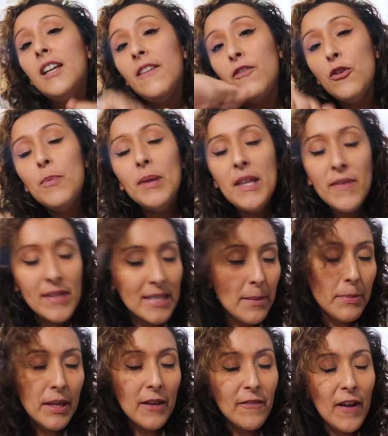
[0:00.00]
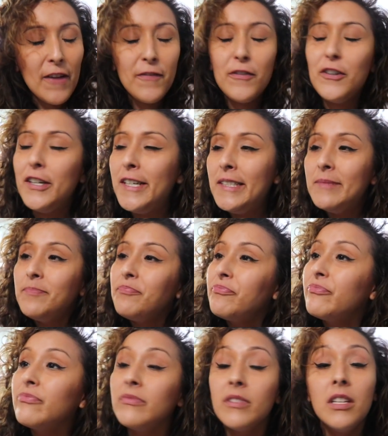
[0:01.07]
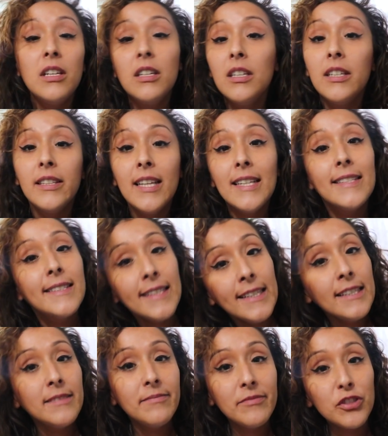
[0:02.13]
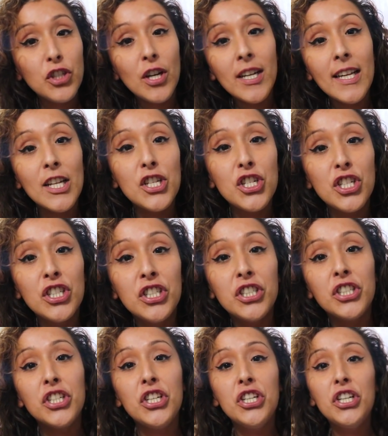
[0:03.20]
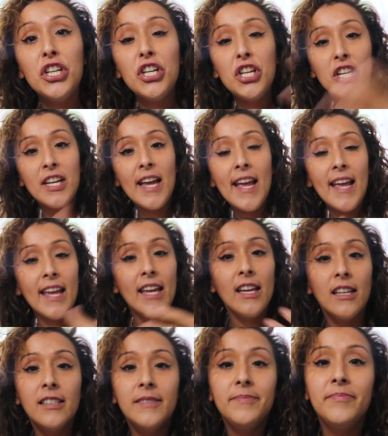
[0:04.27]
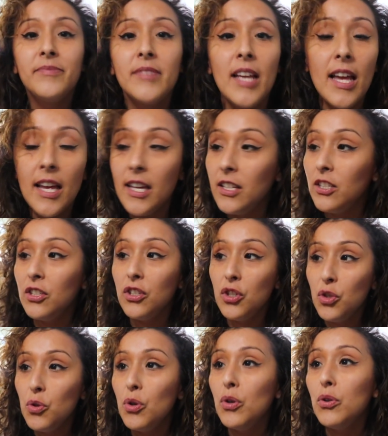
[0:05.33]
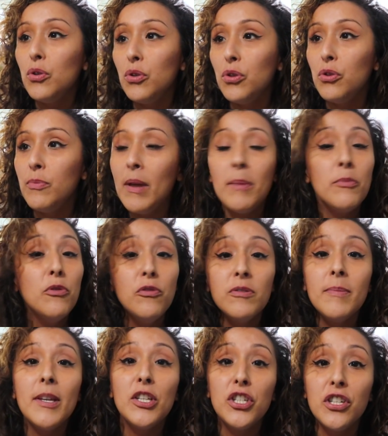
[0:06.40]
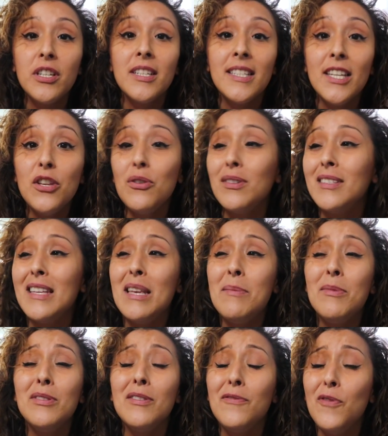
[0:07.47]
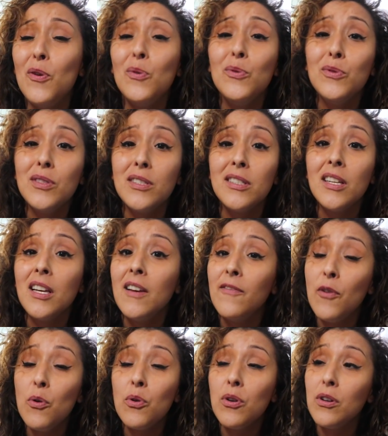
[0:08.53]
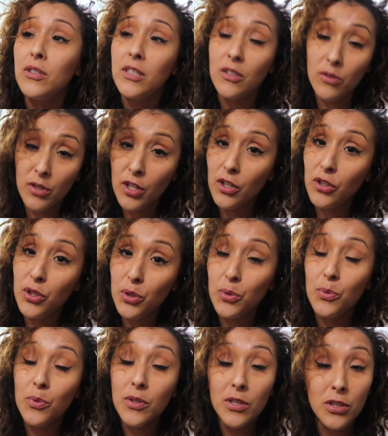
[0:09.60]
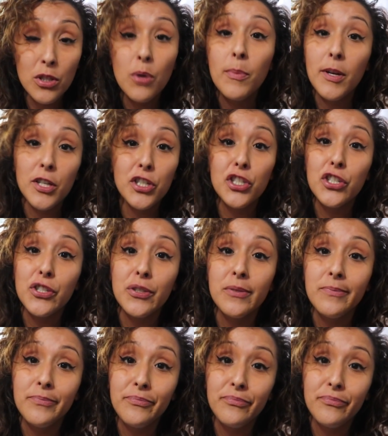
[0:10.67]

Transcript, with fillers: if you believe in something, fight for it, and that's it. Try to get your your, your gang, and you you make moves. Make sure they see you, because emails and phones, phone calls can only do so much.